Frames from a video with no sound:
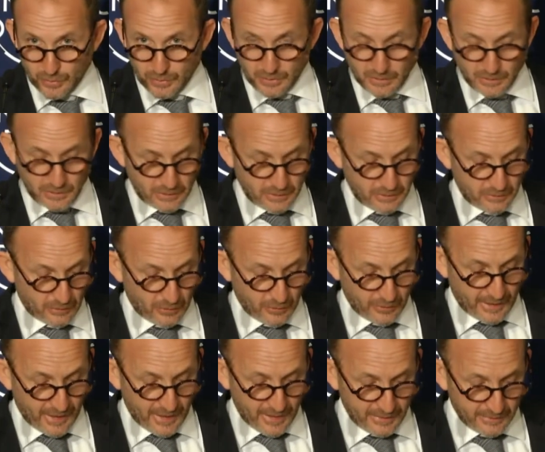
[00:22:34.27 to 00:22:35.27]
uh, on
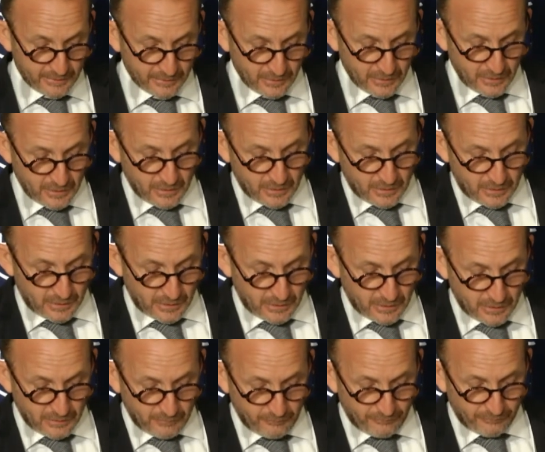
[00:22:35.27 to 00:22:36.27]
a
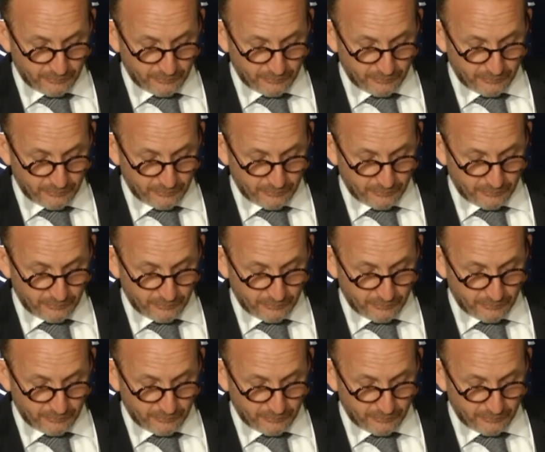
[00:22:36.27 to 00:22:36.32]
uh,